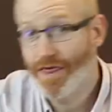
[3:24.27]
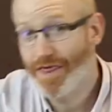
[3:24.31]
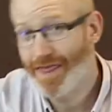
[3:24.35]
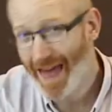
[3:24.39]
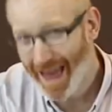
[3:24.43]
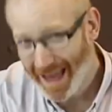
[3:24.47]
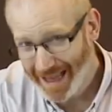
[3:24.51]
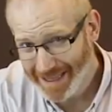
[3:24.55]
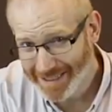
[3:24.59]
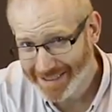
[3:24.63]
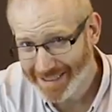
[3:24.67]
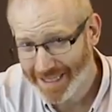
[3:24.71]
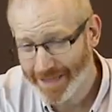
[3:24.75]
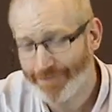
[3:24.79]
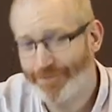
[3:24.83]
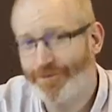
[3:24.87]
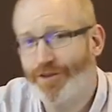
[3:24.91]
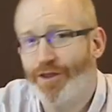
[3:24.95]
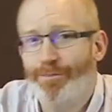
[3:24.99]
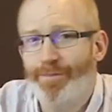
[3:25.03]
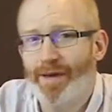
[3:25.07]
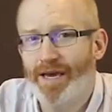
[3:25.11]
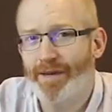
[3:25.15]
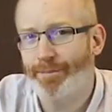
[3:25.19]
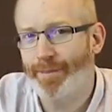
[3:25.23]
That's it for
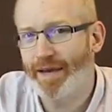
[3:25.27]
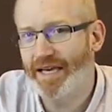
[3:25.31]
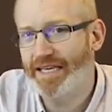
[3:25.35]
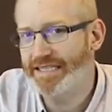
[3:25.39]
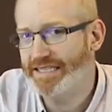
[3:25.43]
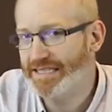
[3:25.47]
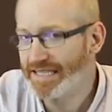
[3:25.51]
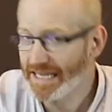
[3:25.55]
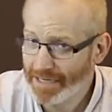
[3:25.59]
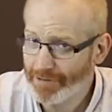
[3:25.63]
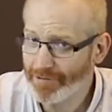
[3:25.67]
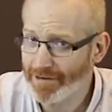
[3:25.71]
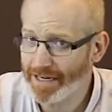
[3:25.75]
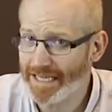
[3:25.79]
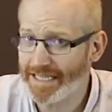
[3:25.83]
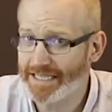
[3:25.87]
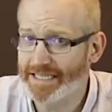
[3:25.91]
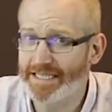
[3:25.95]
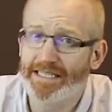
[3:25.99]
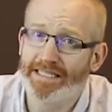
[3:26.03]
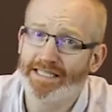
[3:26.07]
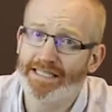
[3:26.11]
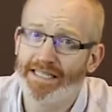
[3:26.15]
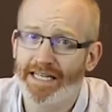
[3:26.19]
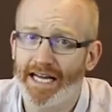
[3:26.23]
the big PC
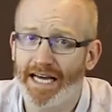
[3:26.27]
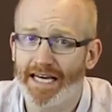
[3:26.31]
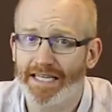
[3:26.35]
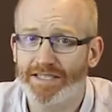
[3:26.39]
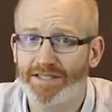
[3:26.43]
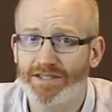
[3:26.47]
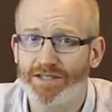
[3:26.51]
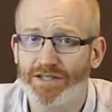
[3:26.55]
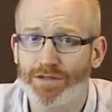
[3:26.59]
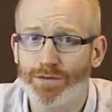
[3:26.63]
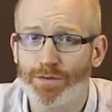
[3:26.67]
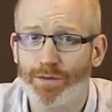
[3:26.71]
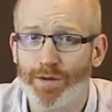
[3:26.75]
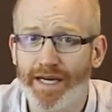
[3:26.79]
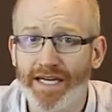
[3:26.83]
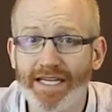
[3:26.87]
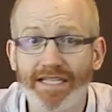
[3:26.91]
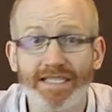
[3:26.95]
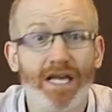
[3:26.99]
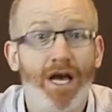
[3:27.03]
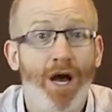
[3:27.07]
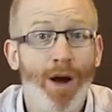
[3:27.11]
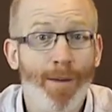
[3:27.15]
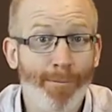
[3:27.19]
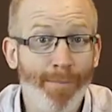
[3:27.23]
releases in the next 2
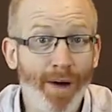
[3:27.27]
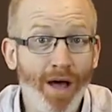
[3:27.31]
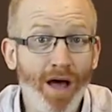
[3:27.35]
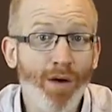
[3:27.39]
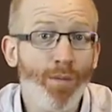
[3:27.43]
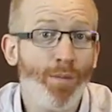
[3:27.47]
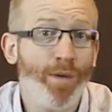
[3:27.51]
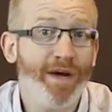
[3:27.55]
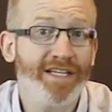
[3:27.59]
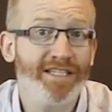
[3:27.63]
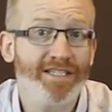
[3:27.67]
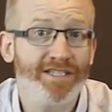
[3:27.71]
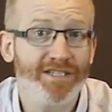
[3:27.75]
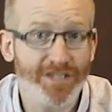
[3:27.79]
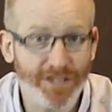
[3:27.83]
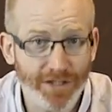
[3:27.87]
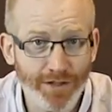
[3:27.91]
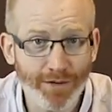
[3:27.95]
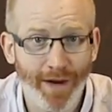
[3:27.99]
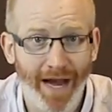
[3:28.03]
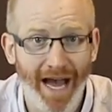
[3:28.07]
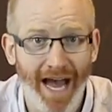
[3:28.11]
weeks, but we do